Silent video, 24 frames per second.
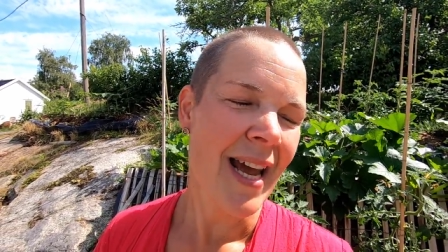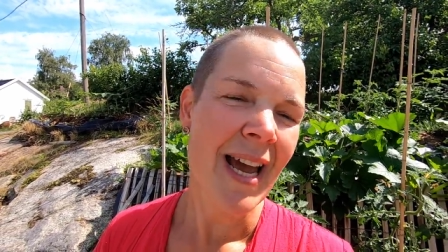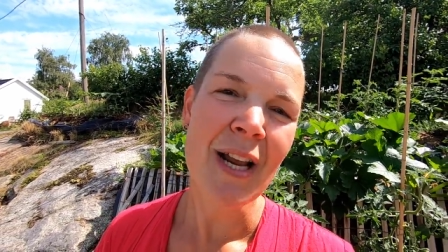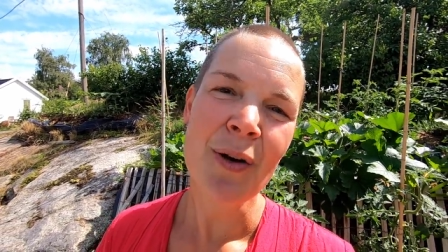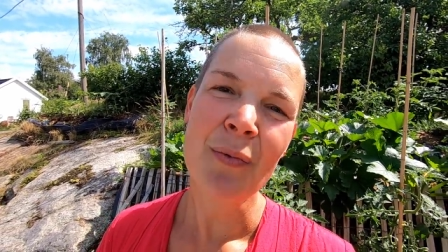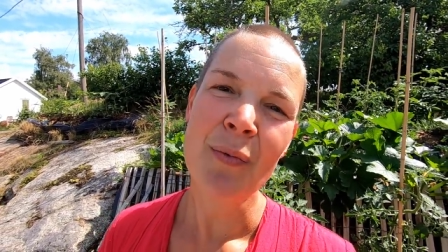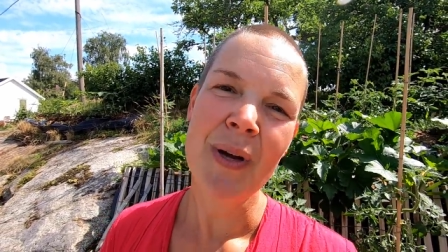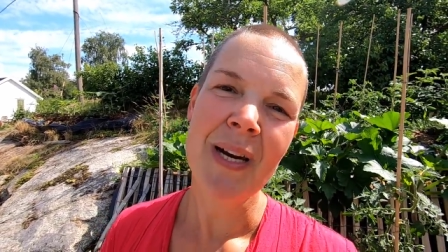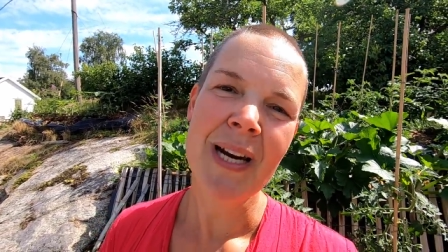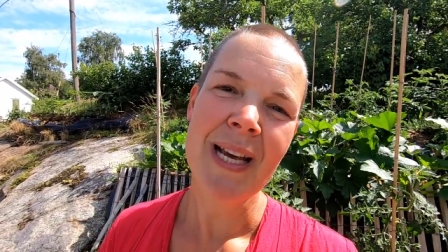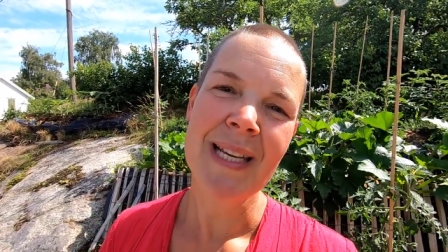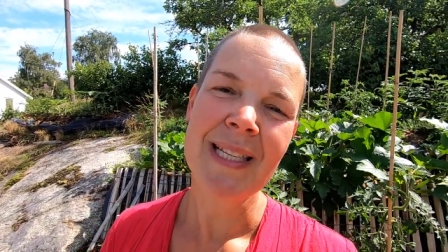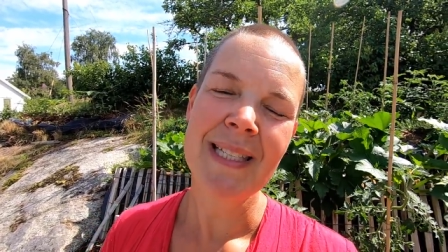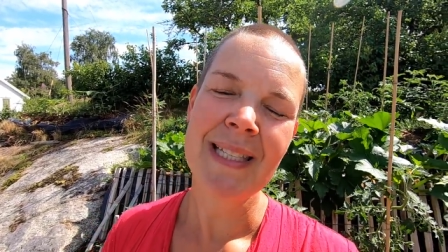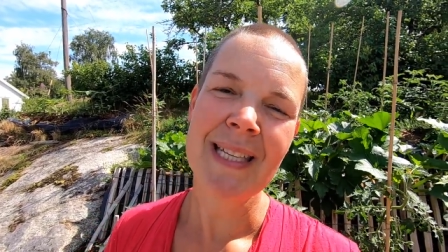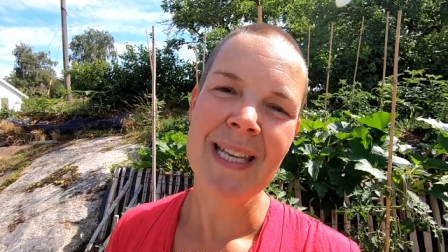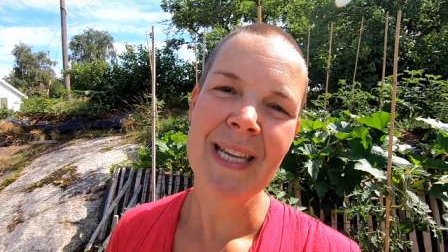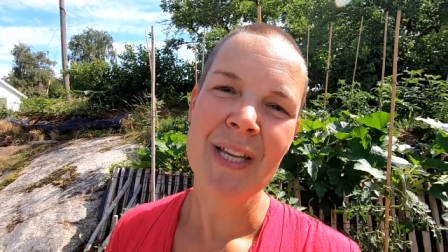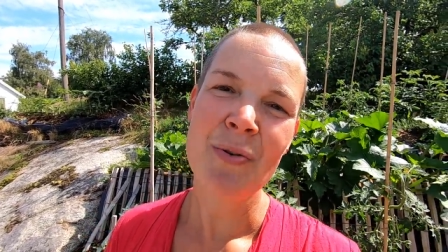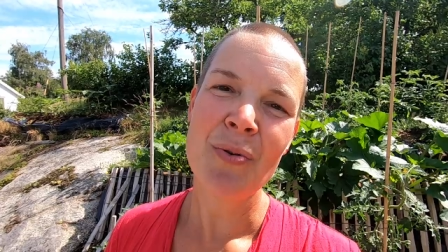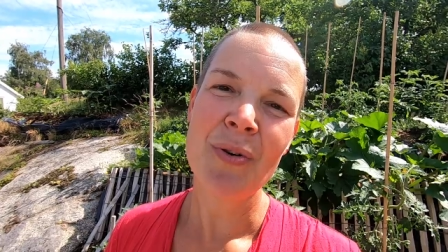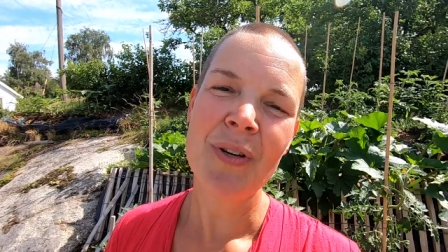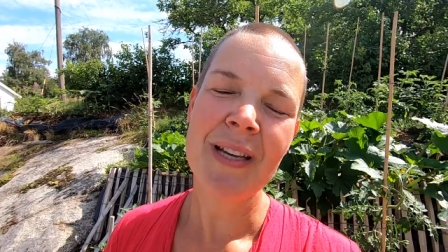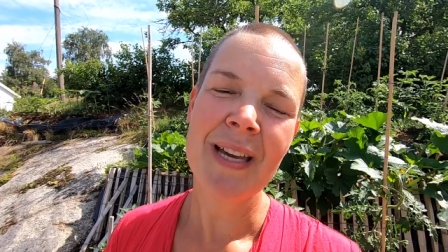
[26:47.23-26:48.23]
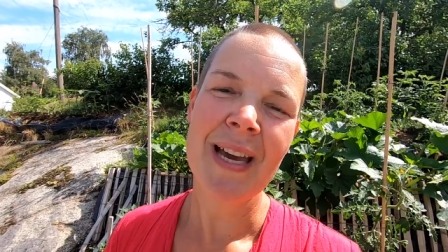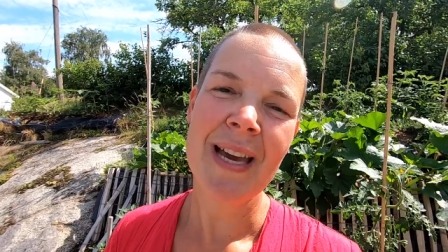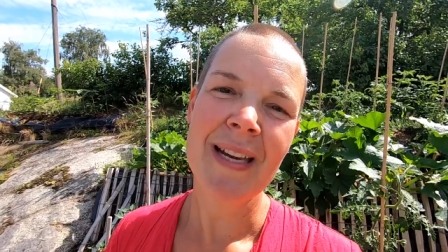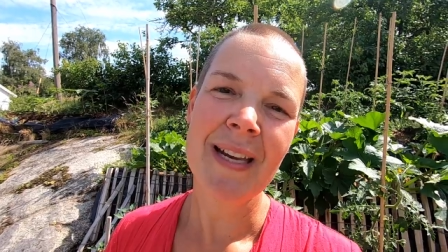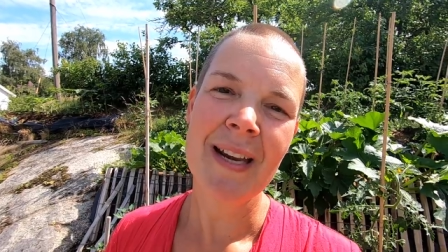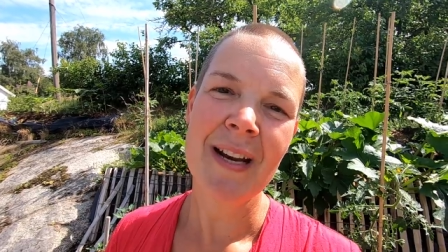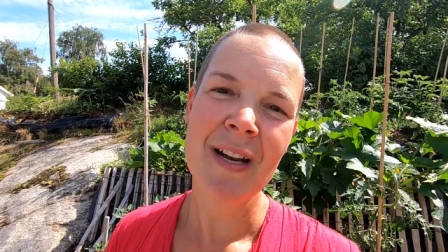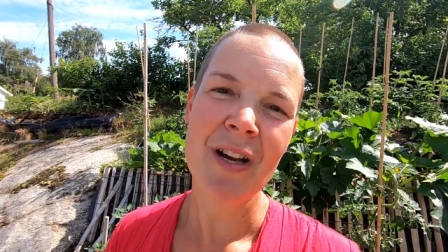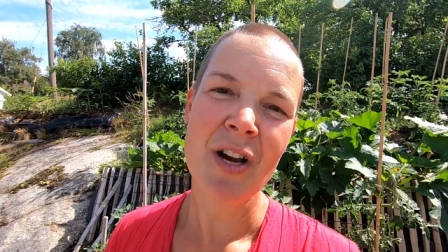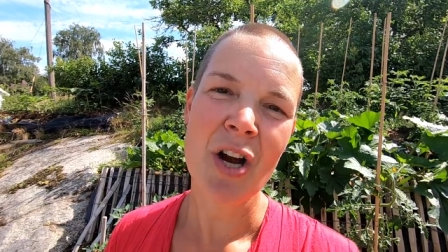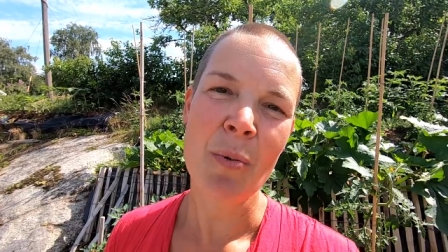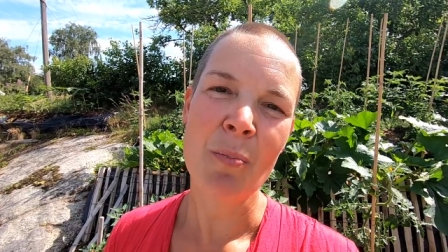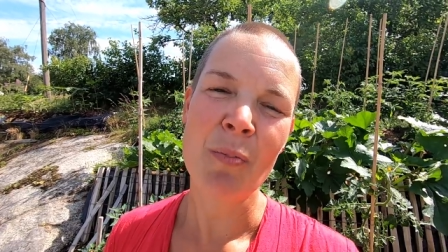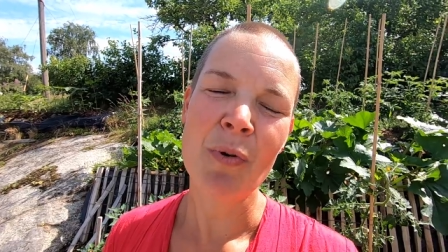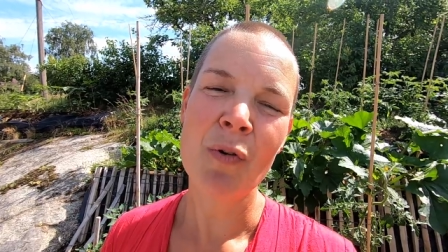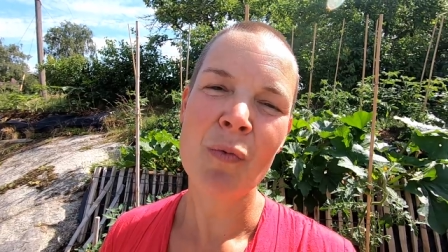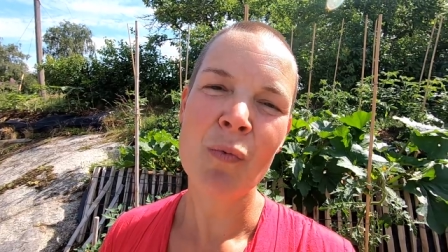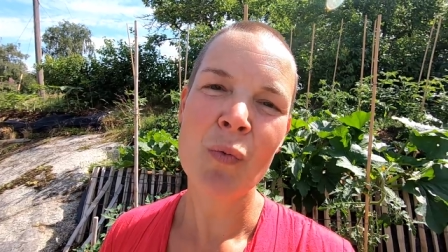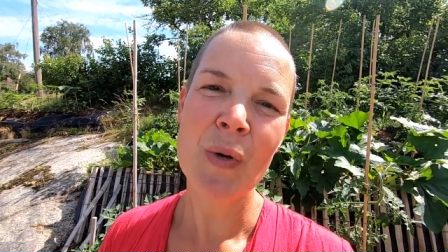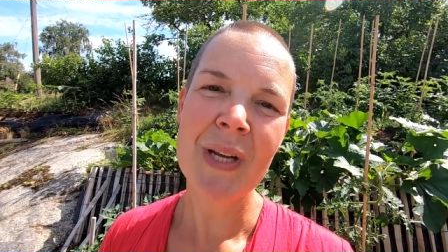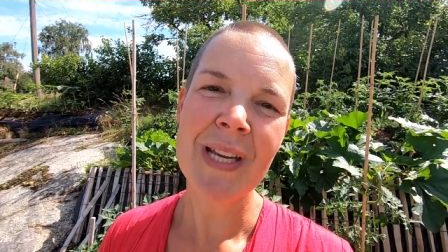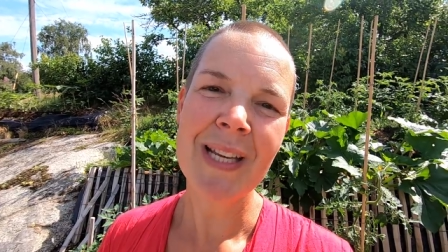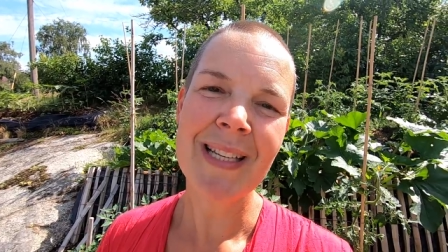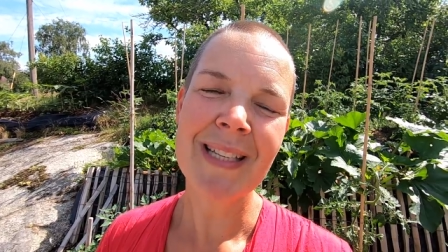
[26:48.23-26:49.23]
and when I see you again in a couple
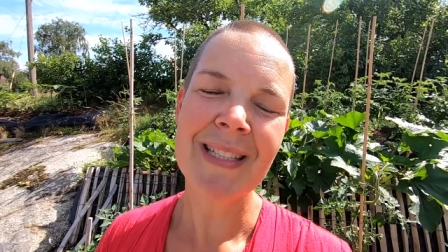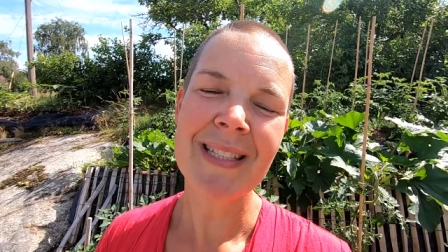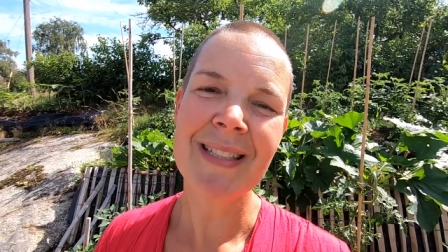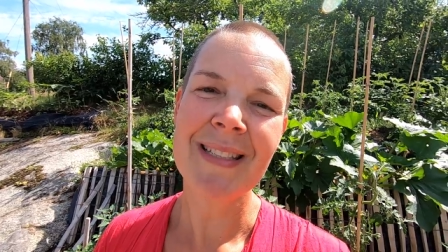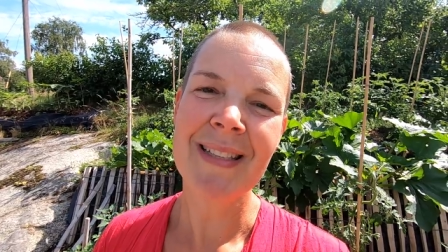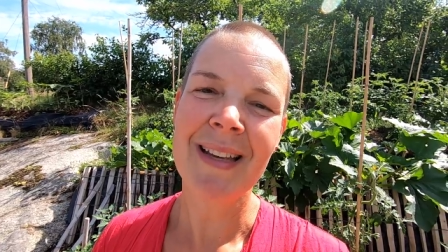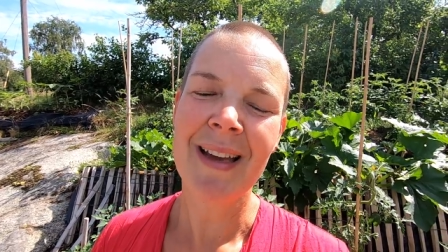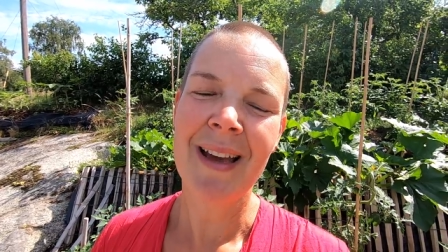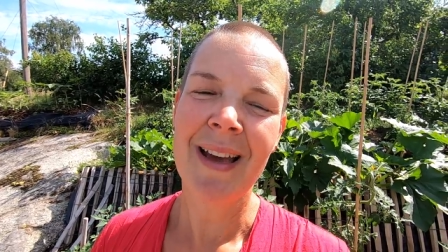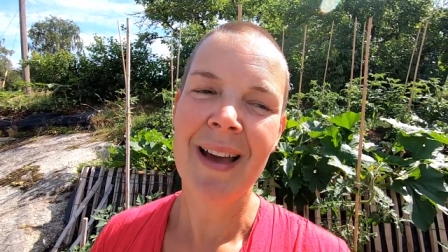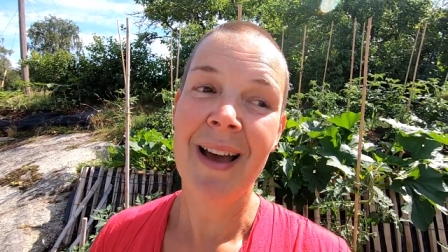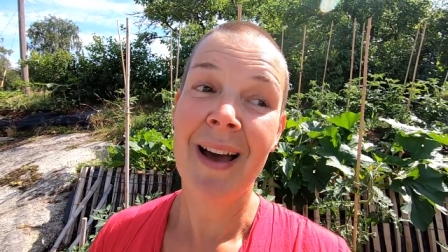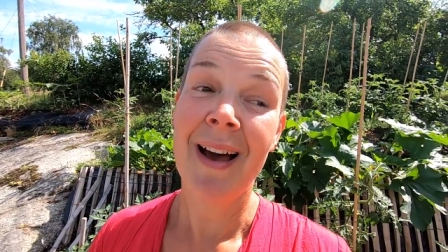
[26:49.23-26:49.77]
of weeks